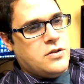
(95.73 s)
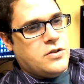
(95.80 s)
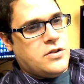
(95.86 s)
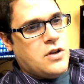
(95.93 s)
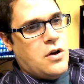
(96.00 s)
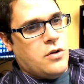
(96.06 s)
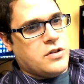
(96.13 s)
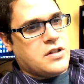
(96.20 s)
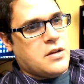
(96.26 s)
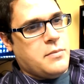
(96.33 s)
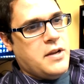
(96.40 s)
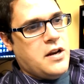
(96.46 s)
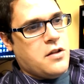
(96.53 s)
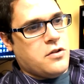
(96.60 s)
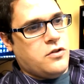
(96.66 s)
so it's
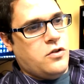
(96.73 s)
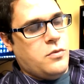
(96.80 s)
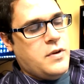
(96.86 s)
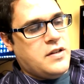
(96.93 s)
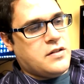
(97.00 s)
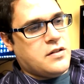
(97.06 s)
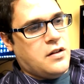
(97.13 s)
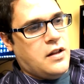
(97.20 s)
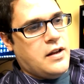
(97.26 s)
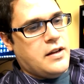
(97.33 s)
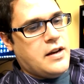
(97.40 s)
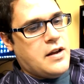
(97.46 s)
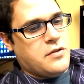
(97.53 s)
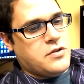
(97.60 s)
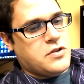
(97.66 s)
going to be another 2 weeks till I
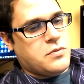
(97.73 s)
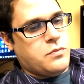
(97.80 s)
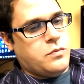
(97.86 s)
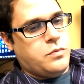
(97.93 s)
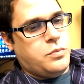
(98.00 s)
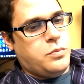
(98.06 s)
announce